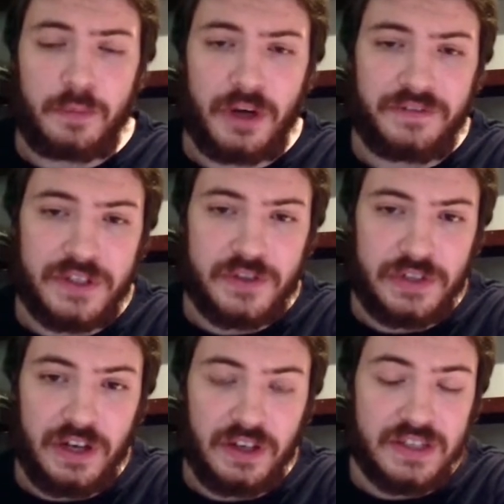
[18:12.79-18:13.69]
Boniface
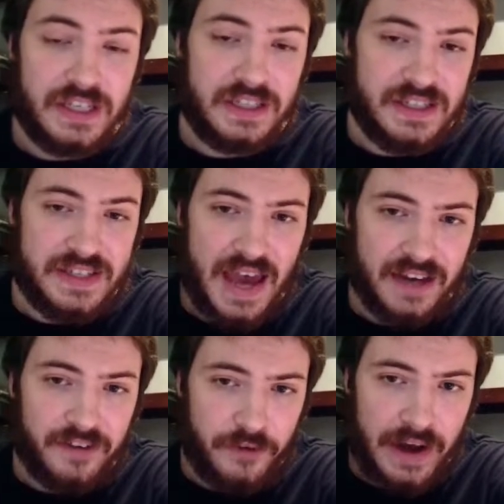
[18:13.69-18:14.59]
Riels and Zach
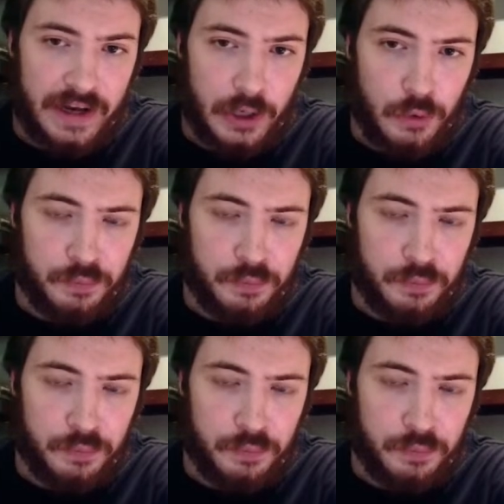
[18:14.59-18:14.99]
Franco,